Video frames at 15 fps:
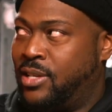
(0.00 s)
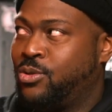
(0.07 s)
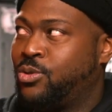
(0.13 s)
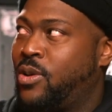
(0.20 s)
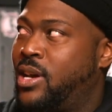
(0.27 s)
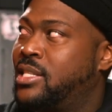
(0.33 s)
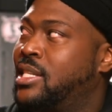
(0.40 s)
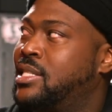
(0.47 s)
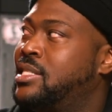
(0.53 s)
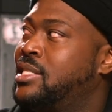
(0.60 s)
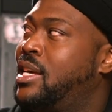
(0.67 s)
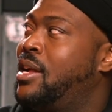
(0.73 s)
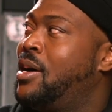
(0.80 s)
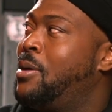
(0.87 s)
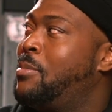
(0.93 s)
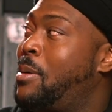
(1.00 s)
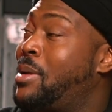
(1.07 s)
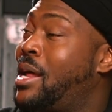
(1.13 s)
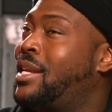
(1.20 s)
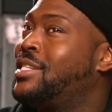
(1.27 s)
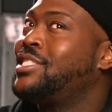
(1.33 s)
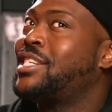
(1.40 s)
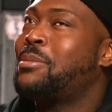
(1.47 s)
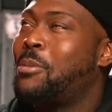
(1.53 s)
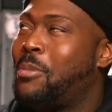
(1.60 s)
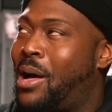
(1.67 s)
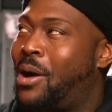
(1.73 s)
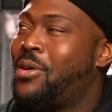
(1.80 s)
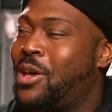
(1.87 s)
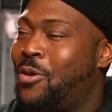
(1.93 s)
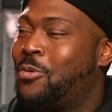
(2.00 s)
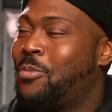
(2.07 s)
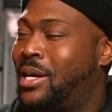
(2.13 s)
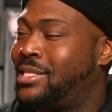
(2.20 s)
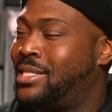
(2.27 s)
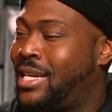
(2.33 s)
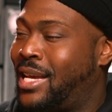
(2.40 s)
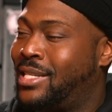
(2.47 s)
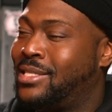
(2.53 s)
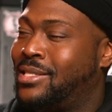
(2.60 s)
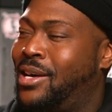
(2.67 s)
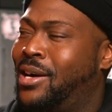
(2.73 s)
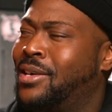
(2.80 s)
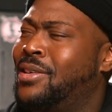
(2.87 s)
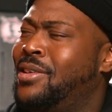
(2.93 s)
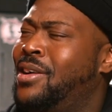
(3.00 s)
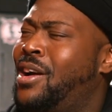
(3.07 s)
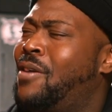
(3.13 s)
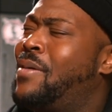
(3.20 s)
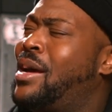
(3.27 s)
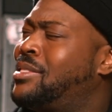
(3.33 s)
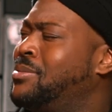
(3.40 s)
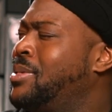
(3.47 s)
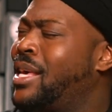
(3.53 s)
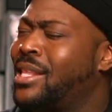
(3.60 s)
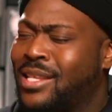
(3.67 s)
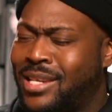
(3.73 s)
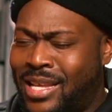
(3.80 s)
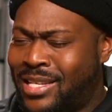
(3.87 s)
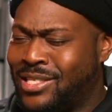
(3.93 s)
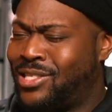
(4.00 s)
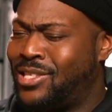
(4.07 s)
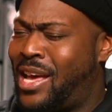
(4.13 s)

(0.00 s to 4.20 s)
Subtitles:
It's crazy. I said, I'm not ashamed. I'm out here with my chain tucked around some killer niggas.